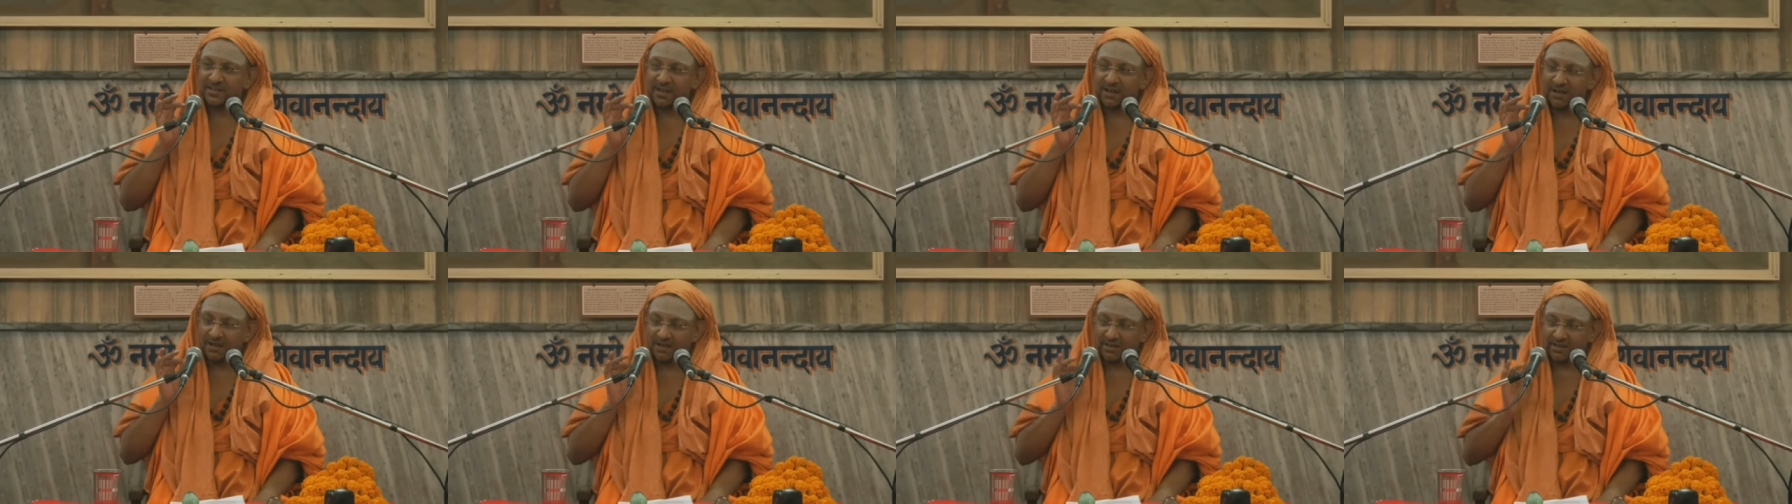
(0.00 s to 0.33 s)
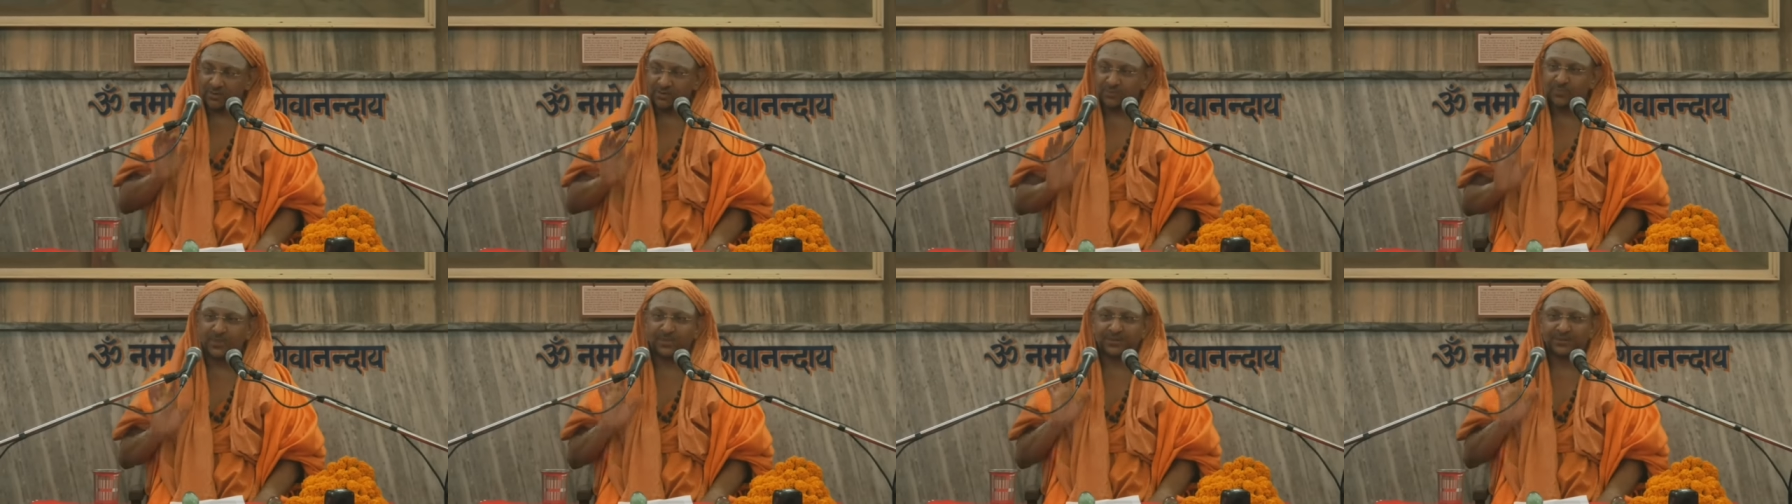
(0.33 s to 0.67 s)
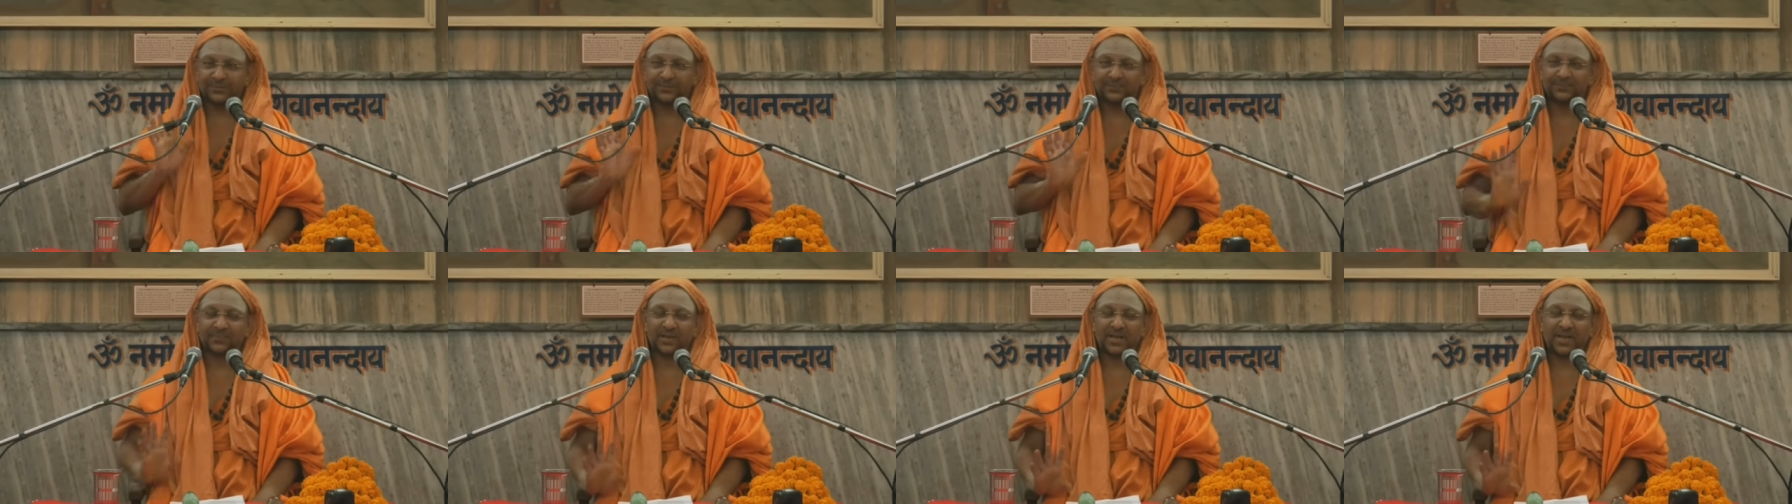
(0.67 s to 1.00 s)
the
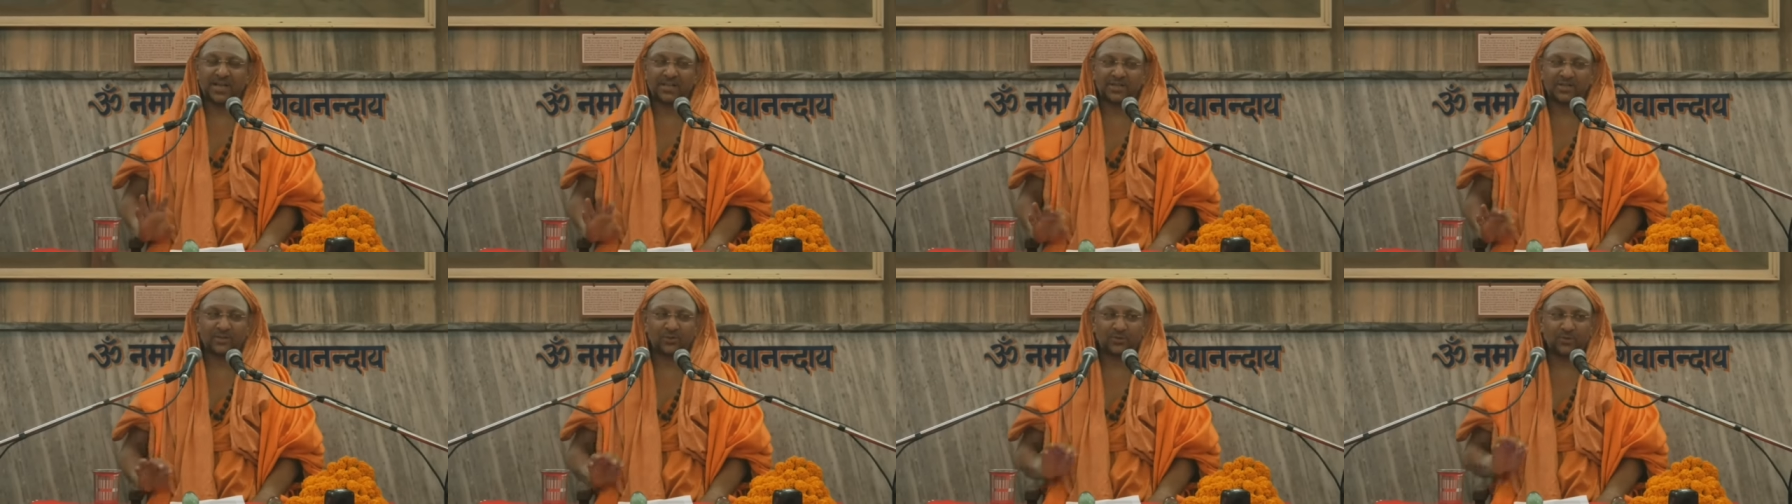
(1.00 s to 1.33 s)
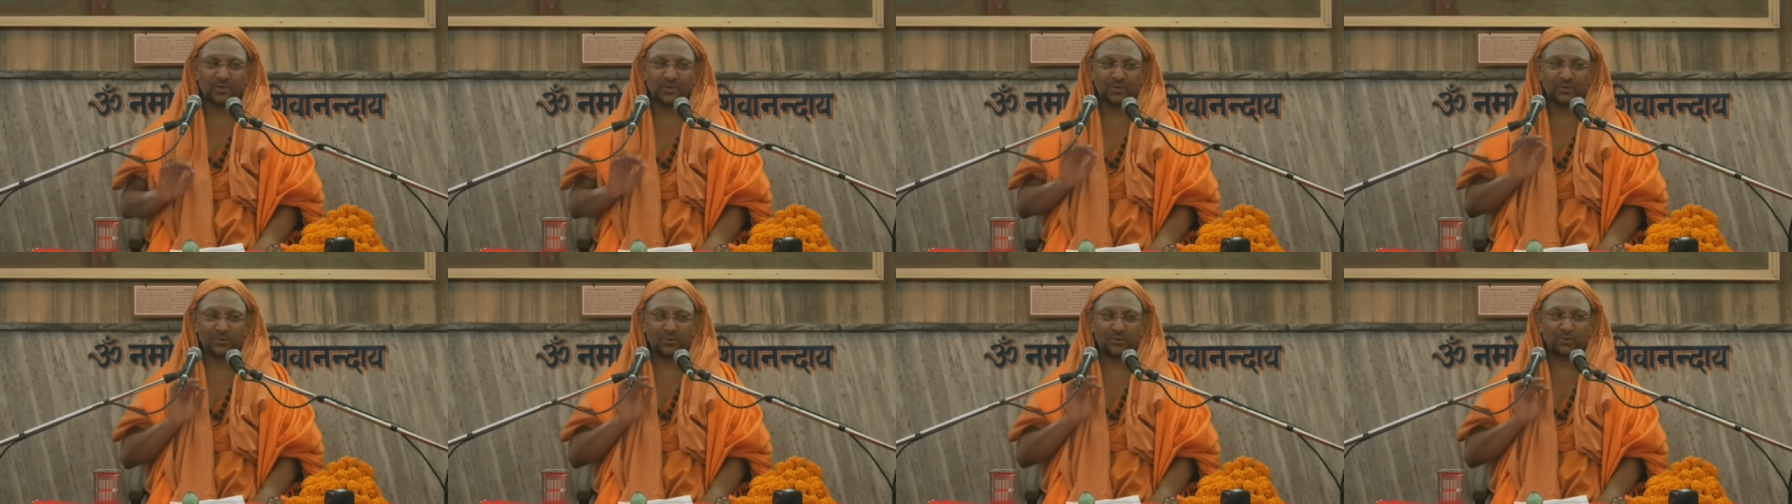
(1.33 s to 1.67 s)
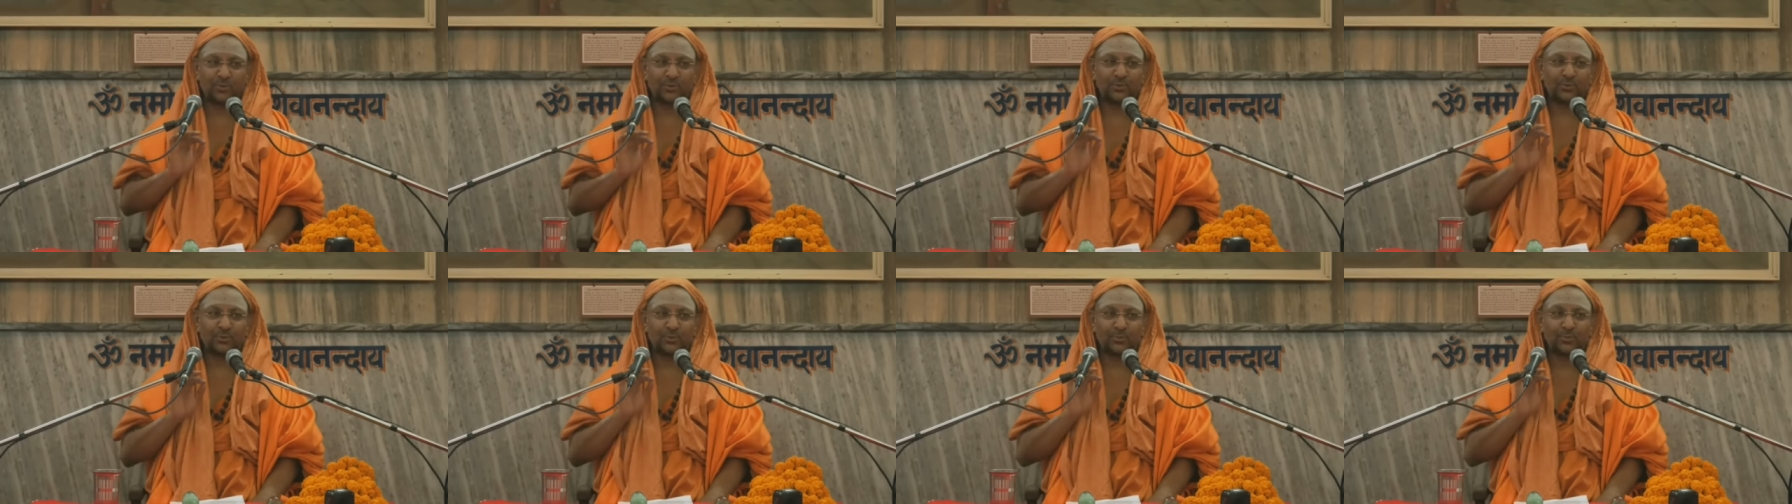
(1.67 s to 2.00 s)
Atman as your
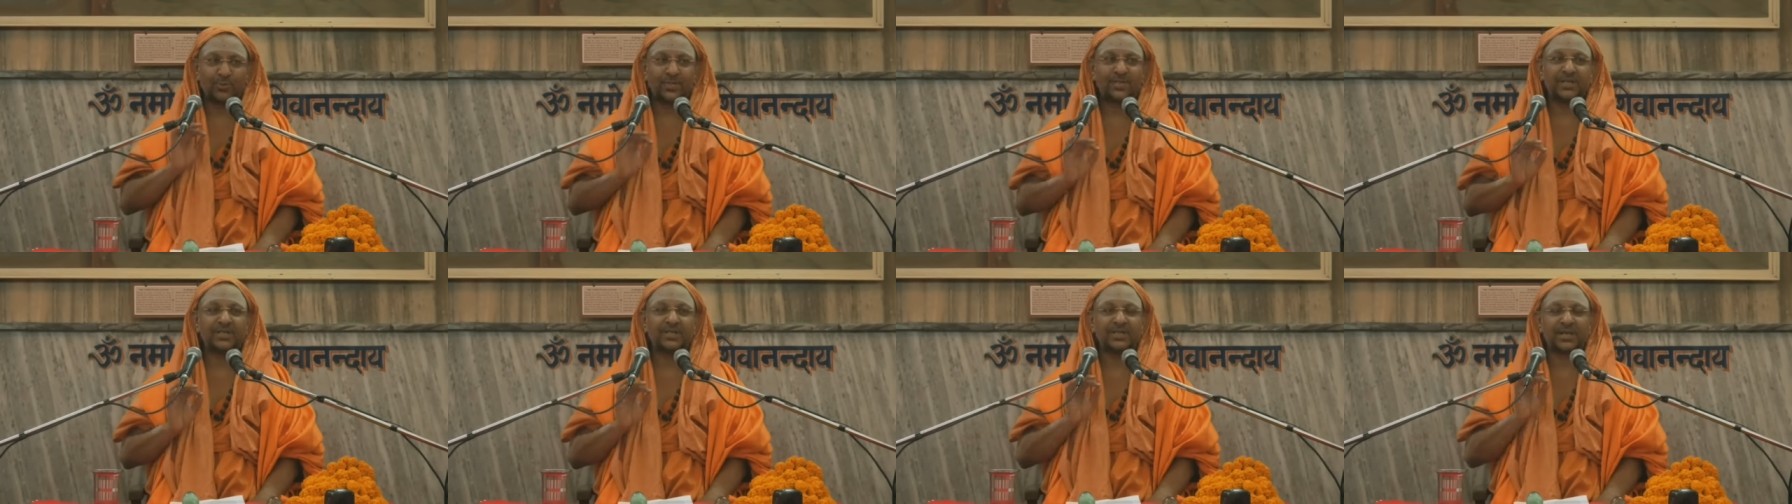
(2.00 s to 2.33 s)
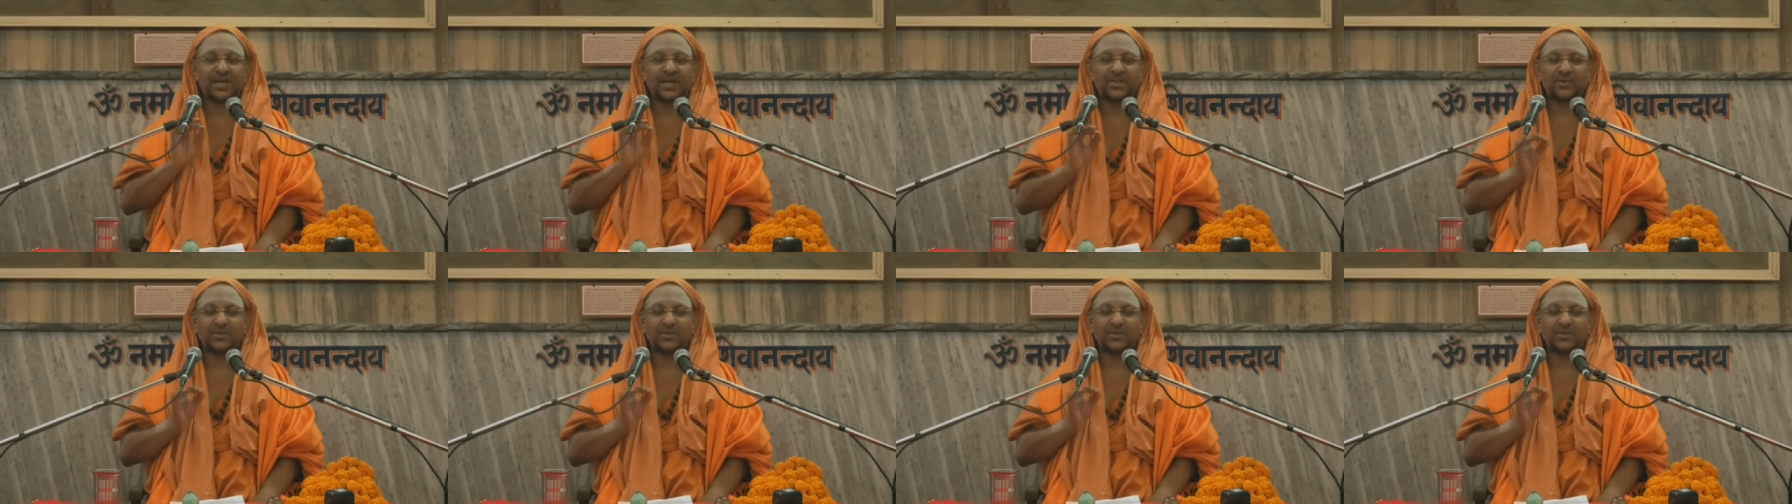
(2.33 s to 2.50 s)
own being,